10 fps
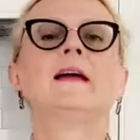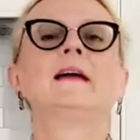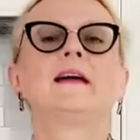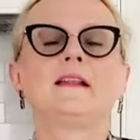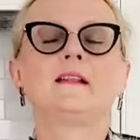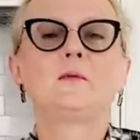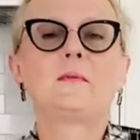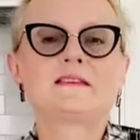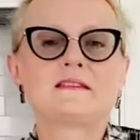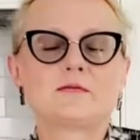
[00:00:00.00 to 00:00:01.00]
Hello
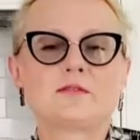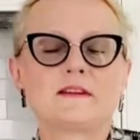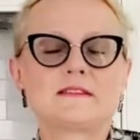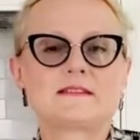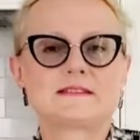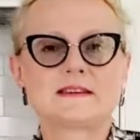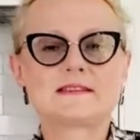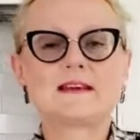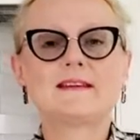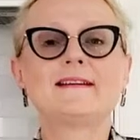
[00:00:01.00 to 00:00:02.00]
my dear friends, it's
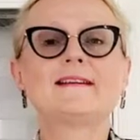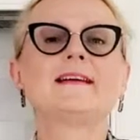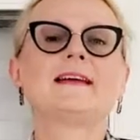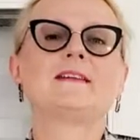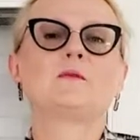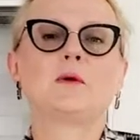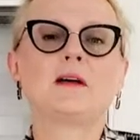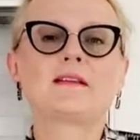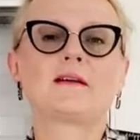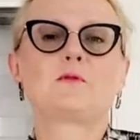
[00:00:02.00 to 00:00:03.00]
Oksana and
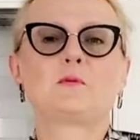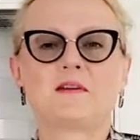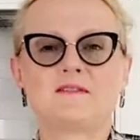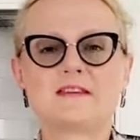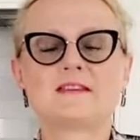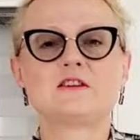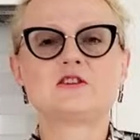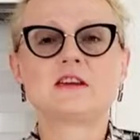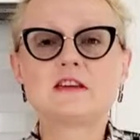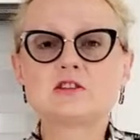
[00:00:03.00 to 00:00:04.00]
welcome to my
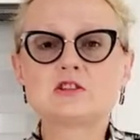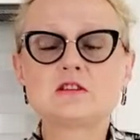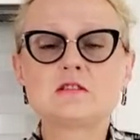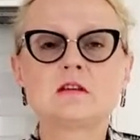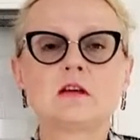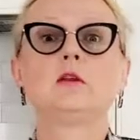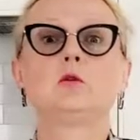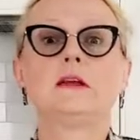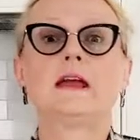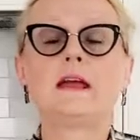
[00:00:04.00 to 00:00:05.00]
vintage kitchen.
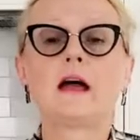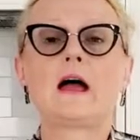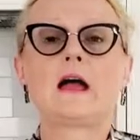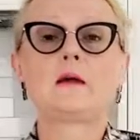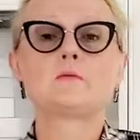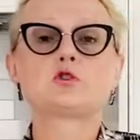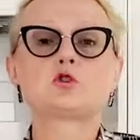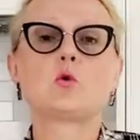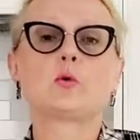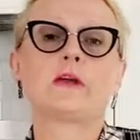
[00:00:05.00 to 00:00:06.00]
Today I am
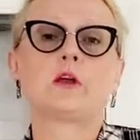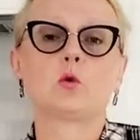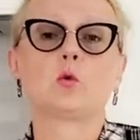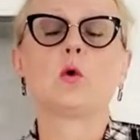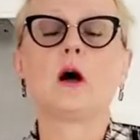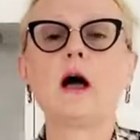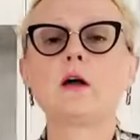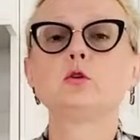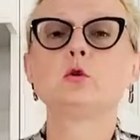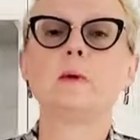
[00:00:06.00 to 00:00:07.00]
showing you
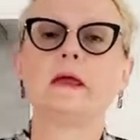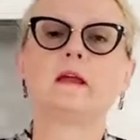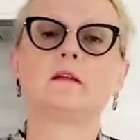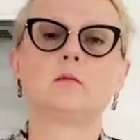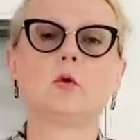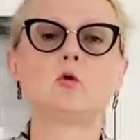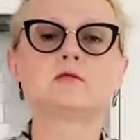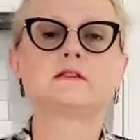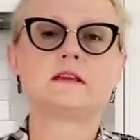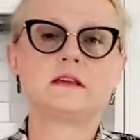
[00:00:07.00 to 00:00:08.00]
how to make the
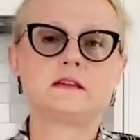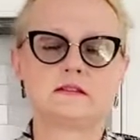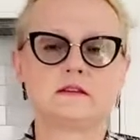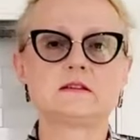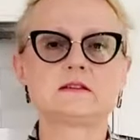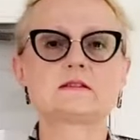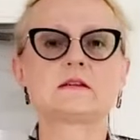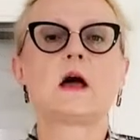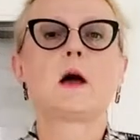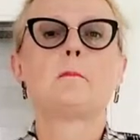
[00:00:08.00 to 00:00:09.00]
most easiest
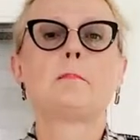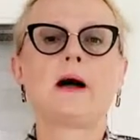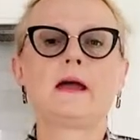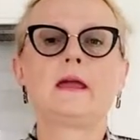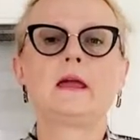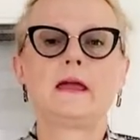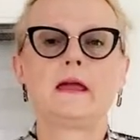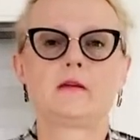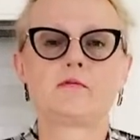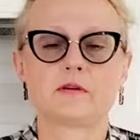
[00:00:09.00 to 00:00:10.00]
pie
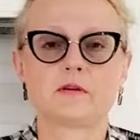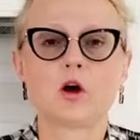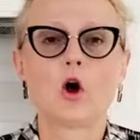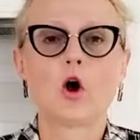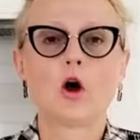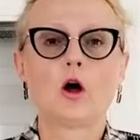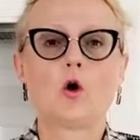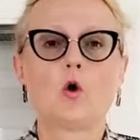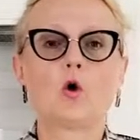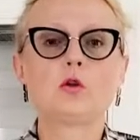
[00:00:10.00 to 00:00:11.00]
ever.
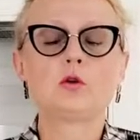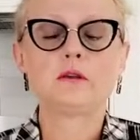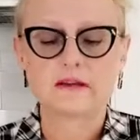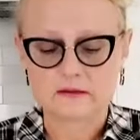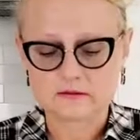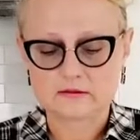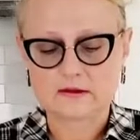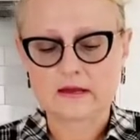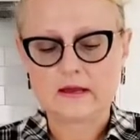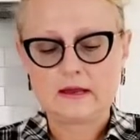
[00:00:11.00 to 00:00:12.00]
All you need
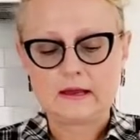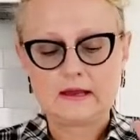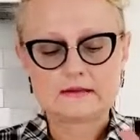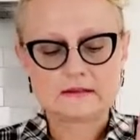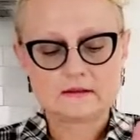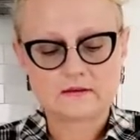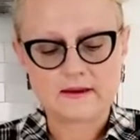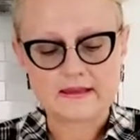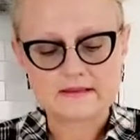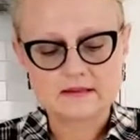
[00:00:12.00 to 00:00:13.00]
is a
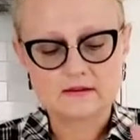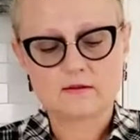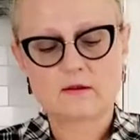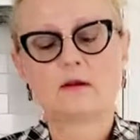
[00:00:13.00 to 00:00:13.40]
ready